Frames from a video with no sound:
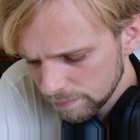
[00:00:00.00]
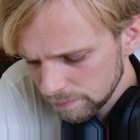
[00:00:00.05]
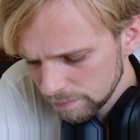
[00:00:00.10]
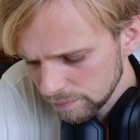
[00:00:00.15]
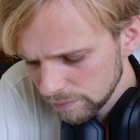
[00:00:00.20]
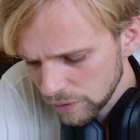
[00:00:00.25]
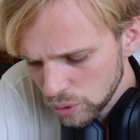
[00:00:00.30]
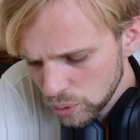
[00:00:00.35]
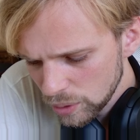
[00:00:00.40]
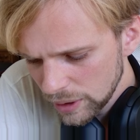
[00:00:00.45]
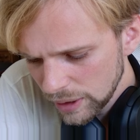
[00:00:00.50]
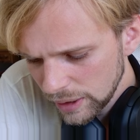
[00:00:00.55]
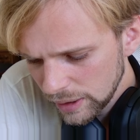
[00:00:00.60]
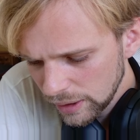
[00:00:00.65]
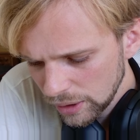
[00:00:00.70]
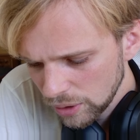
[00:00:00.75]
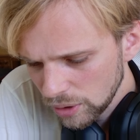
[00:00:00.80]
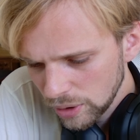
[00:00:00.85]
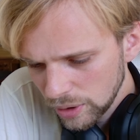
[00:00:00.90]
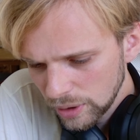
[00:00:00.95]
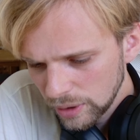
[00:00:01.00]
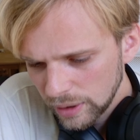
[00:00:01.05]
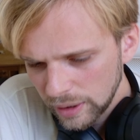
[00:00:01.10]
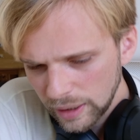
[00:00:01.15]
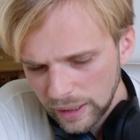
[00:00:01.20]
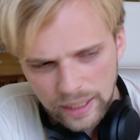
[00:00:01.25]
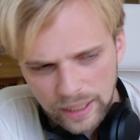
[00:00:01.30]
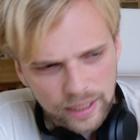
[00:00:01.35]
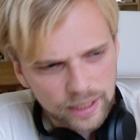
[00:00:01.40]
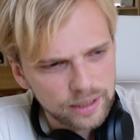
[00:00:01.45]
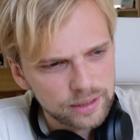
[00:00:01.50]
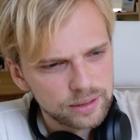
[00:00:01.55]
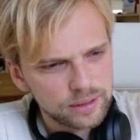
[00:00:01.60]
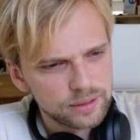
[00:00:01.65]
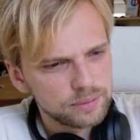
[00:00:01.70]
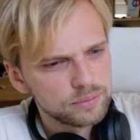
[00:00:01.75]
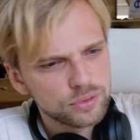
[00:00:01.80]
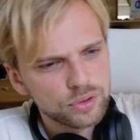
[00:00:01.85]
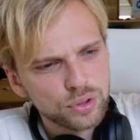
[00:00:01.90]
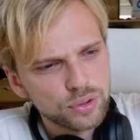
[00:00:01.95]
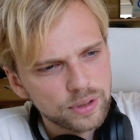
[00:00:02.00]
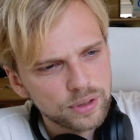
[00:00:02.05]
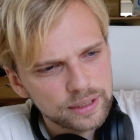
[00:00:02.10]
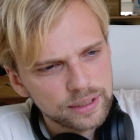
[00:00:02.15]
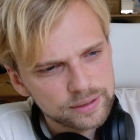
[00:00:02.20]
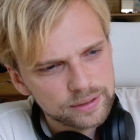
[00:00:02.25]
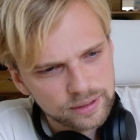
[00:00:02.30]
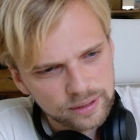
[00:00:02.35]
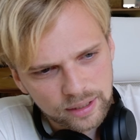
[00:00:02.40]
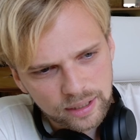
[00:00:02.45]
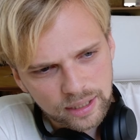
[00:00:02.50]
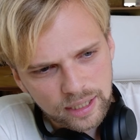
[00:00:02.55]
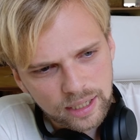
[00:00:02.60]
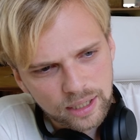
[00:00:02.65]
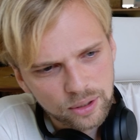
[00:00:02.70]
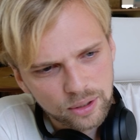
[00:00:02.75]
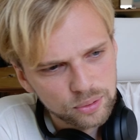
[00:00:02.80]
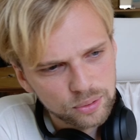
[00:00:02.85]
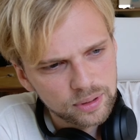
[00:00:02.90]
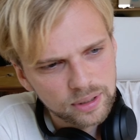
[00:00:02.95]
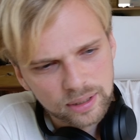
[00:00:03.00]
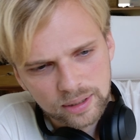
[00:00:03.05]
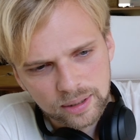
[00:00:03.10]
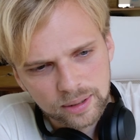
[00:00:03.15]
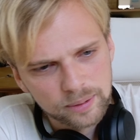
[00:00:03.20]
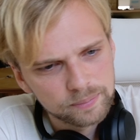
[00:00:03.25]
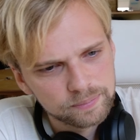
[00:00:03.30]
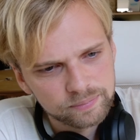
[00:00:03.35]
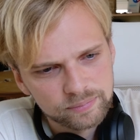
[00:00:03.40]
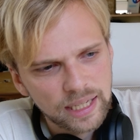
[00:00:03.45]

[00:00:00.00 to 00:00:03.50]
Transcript: really good at tracing how